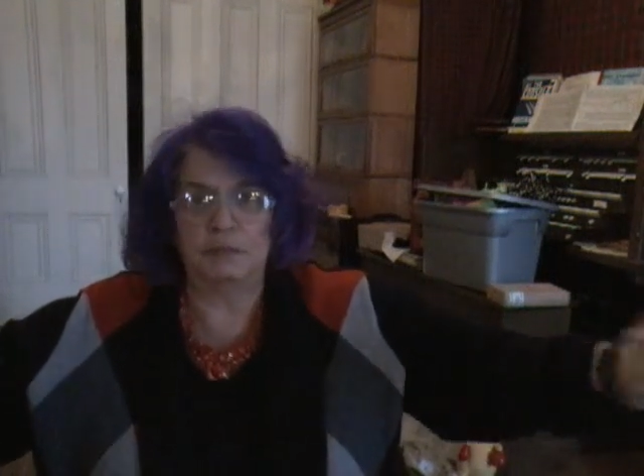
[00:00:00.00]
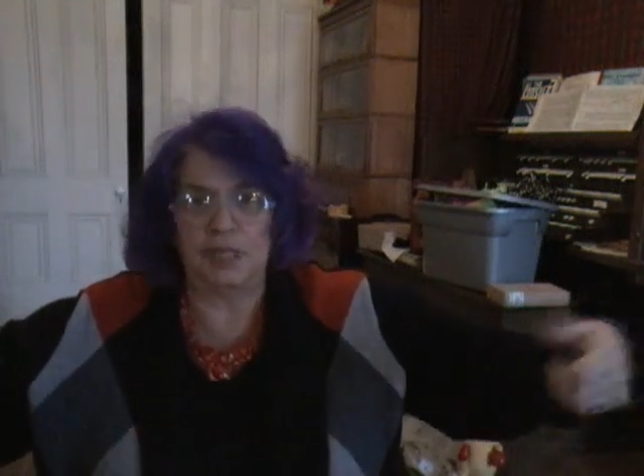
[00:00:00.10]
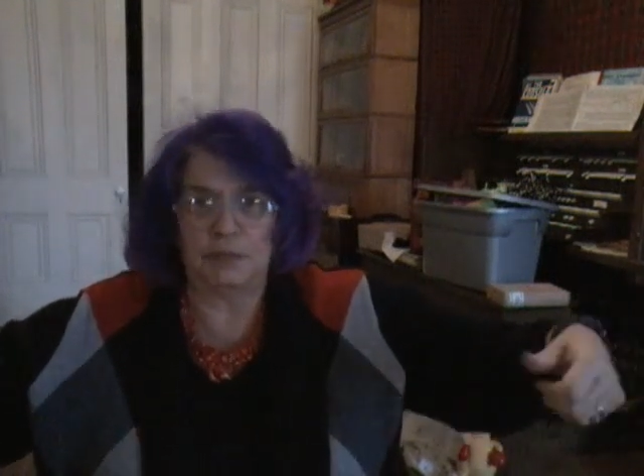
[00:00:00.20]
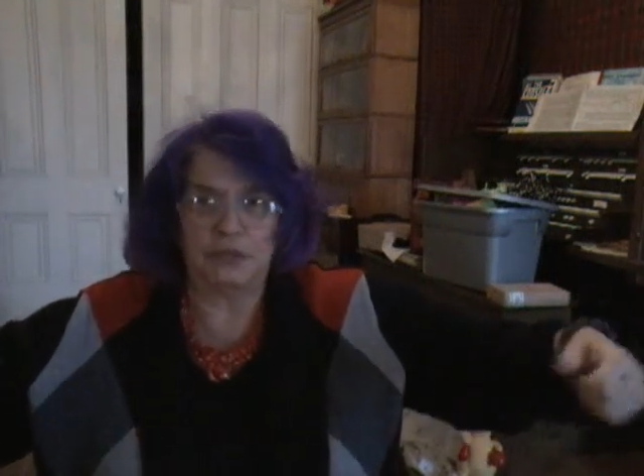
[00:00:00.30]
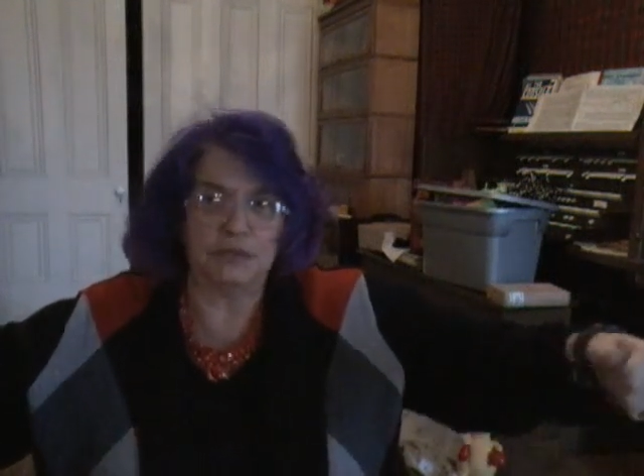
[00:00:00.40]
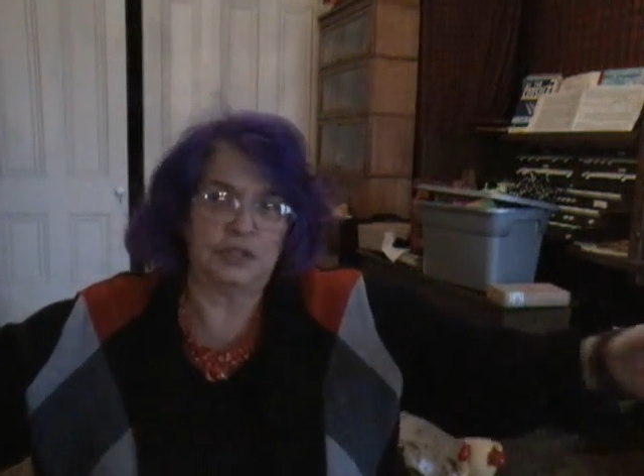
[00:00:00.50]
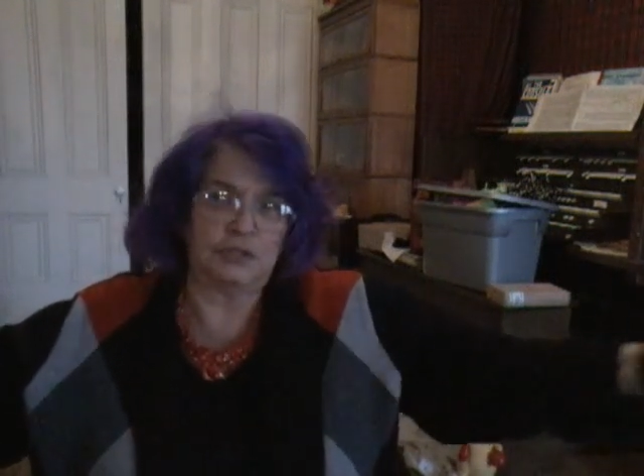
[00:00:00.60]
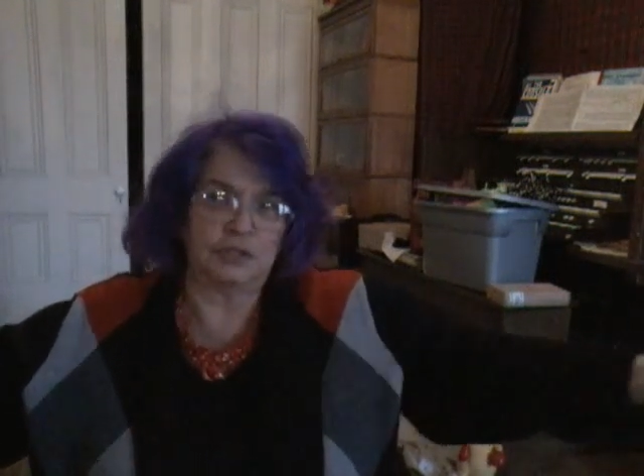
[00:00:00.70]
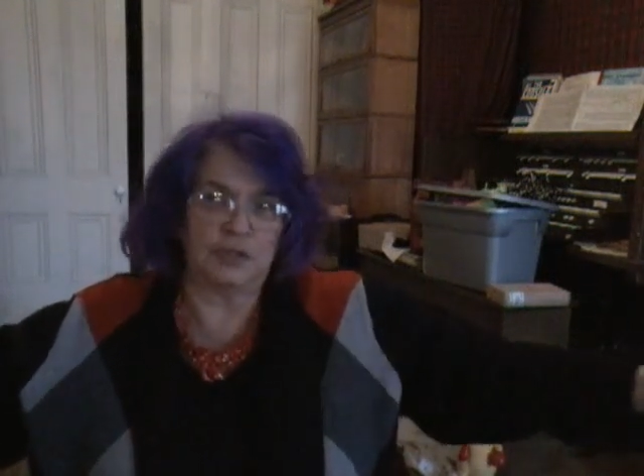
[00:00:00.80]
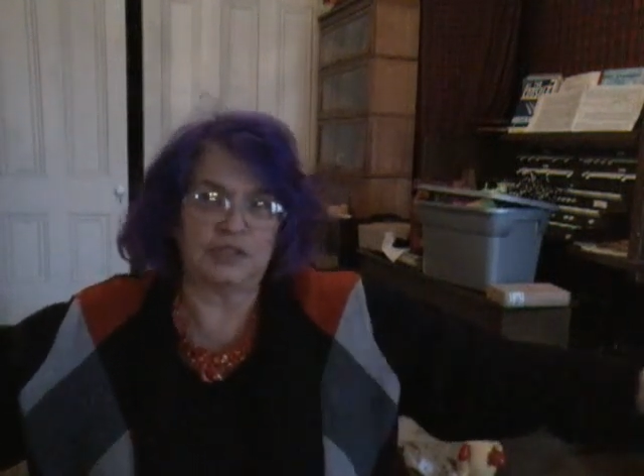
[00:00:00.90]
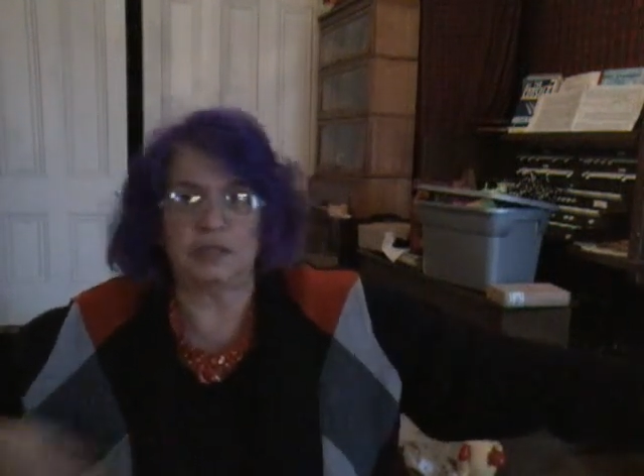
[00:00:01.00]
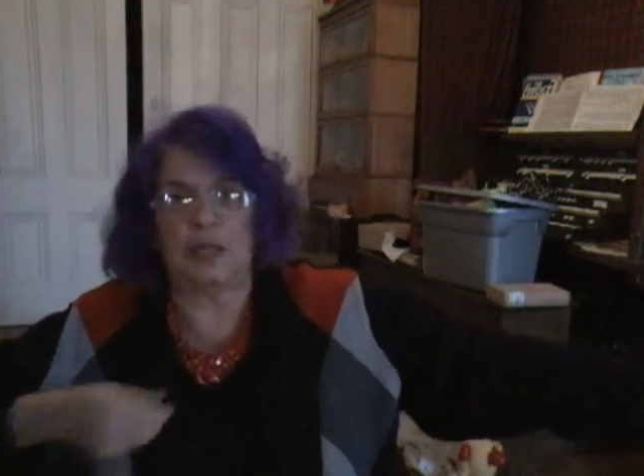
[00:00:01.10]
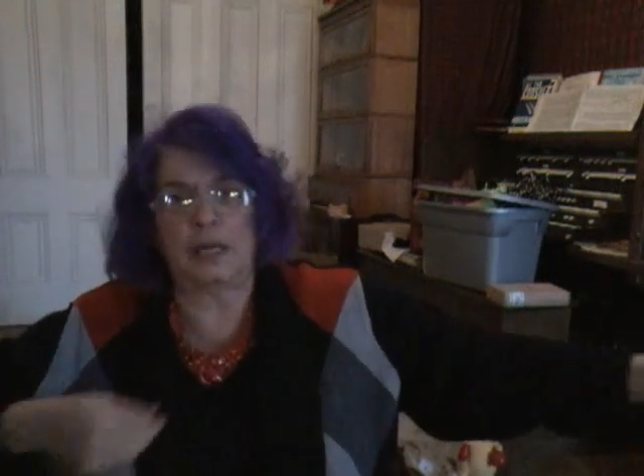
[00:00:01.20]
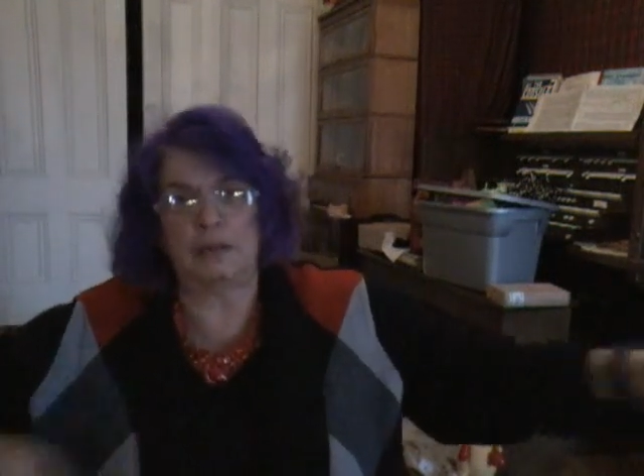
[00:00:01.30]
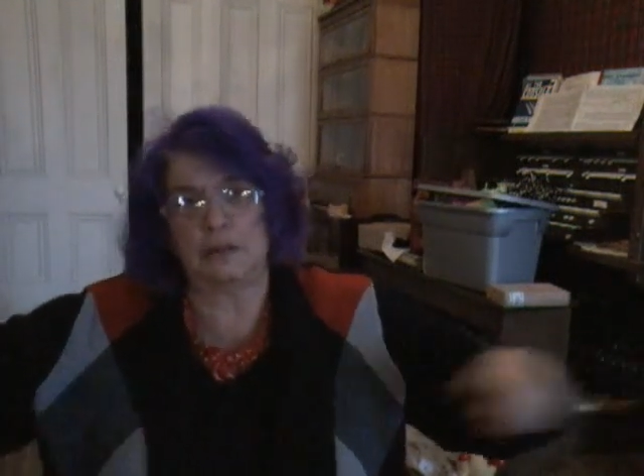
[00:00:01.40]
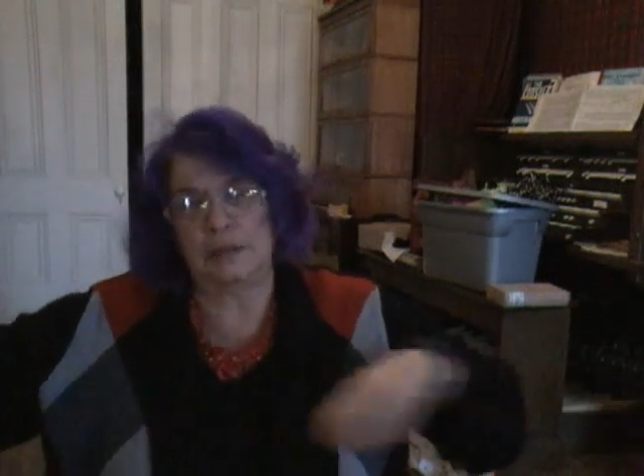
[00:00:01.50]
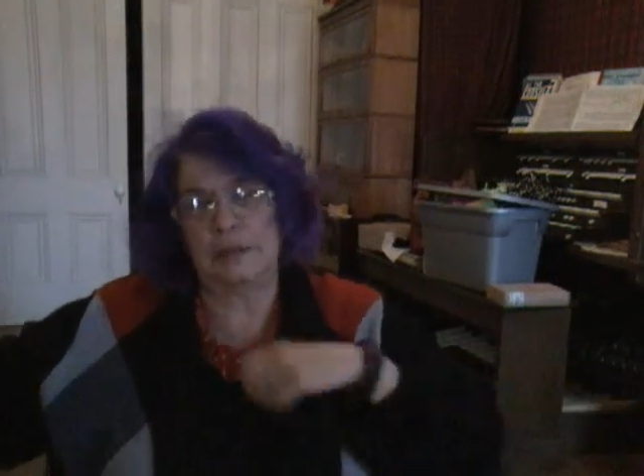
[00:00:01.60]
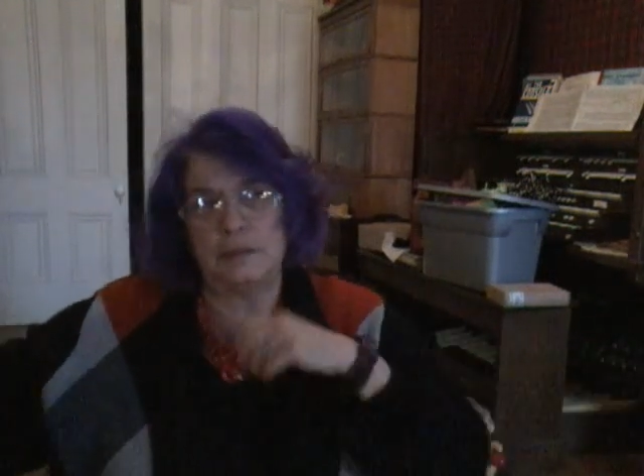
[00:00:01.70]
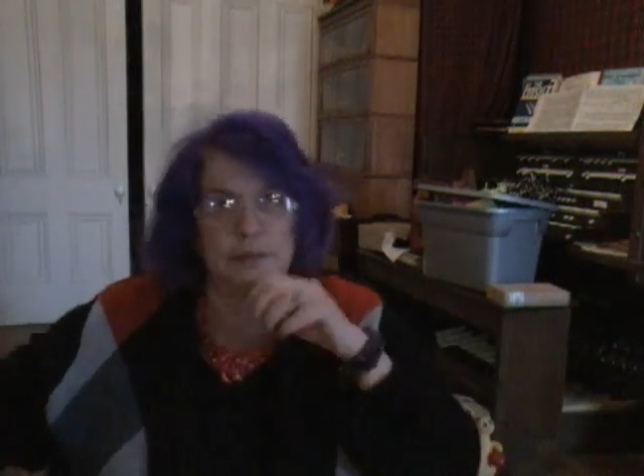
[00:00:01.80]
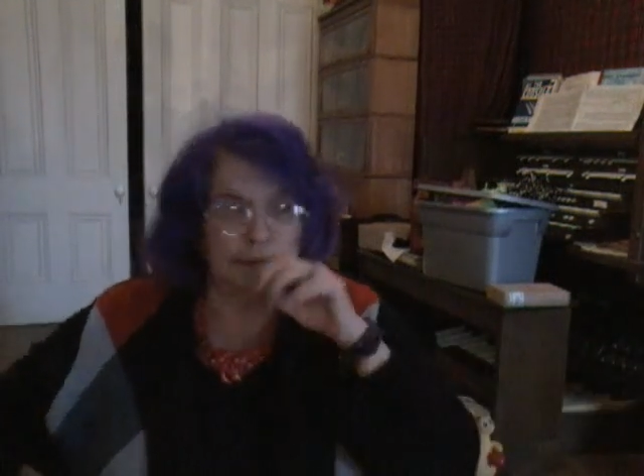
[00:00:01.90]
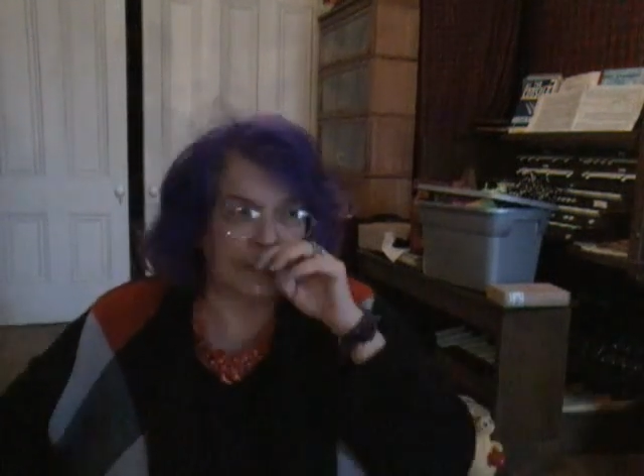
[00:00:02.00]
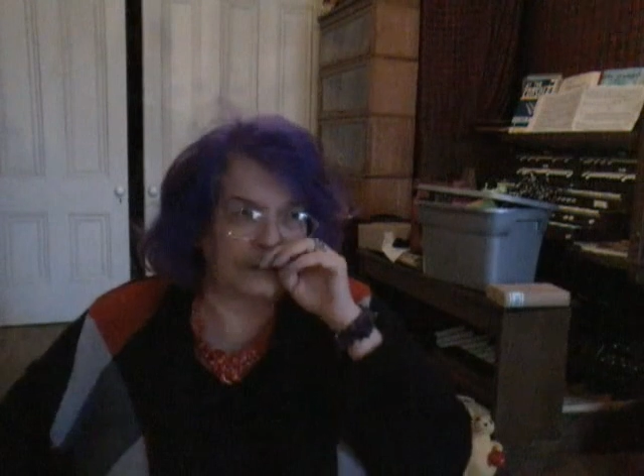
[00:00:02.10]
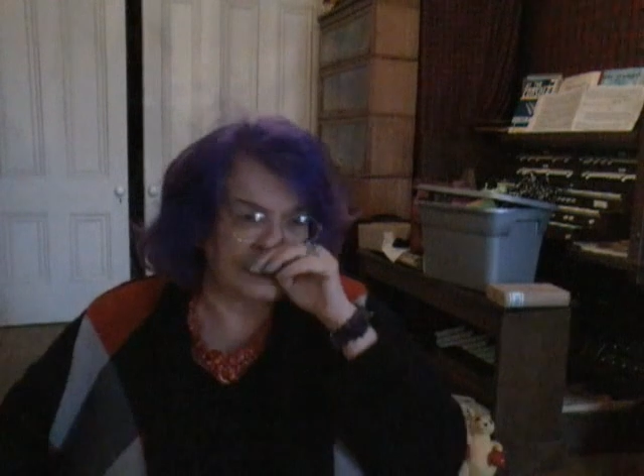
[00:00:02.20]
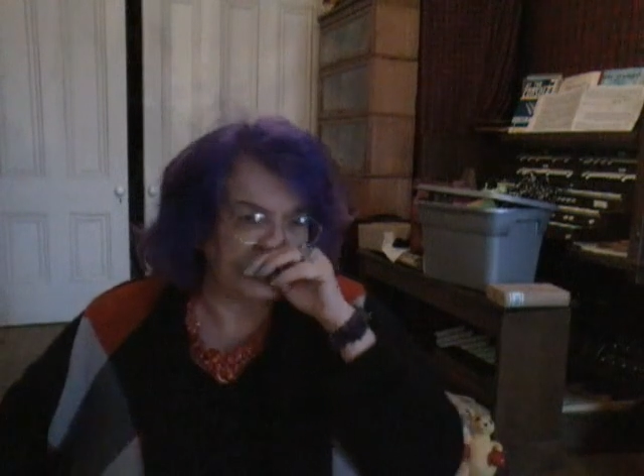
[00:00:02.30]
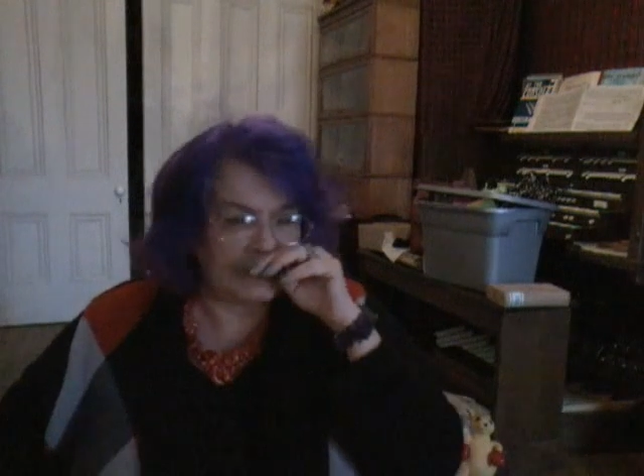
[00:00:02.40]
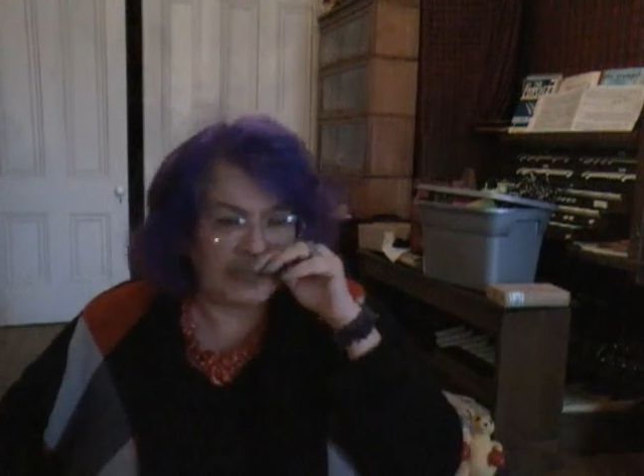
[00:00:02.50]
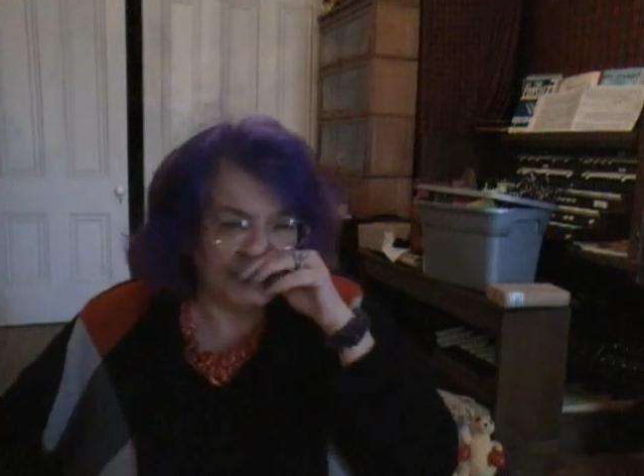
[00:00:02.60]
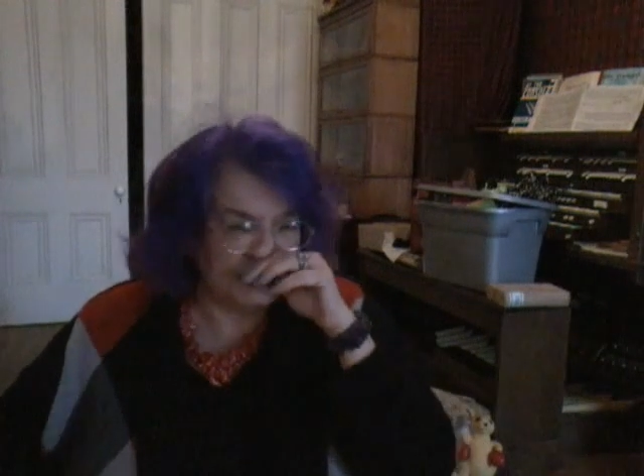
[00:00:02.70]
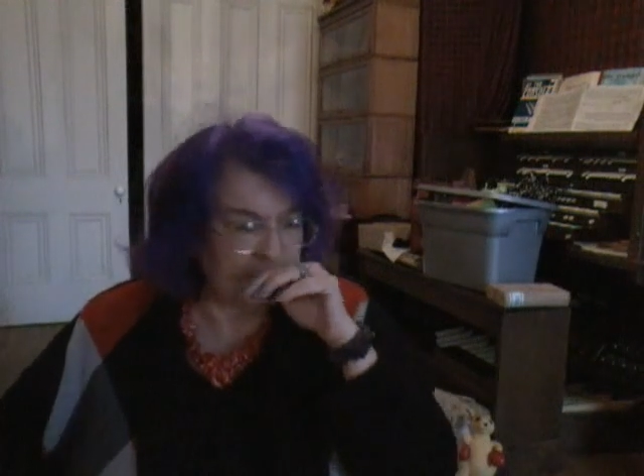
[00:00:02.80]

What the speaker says: me and my two sisters would slide on it in the snow sometimes.